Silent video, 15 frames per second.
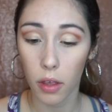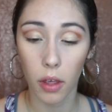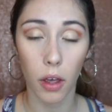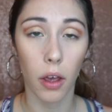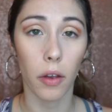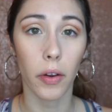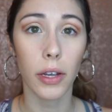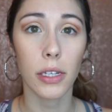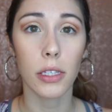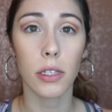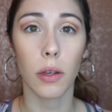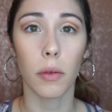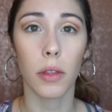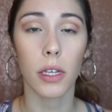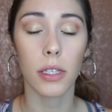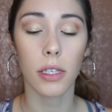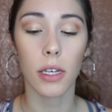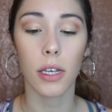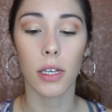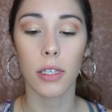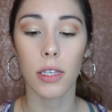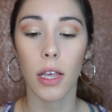Alright, so this
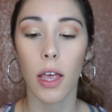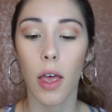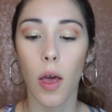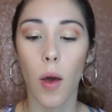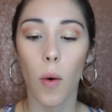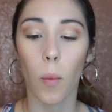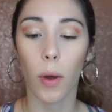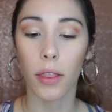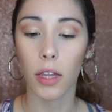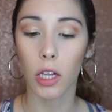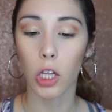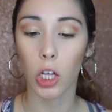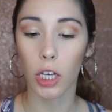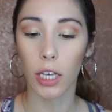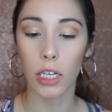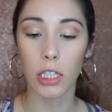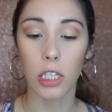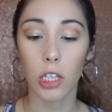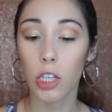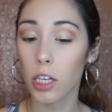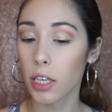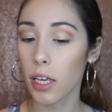is what the look is
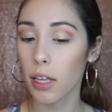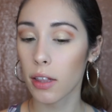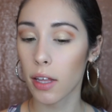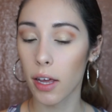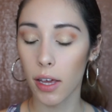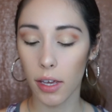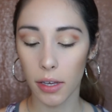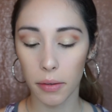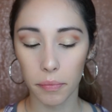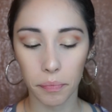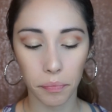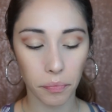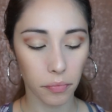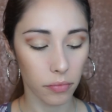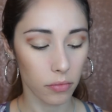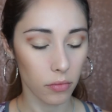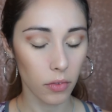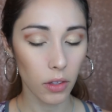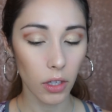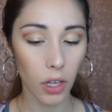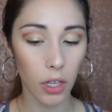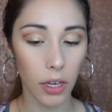looking like.
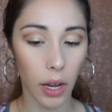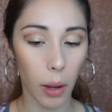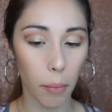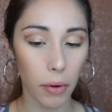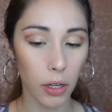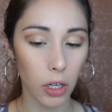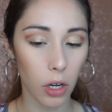Now I'm going to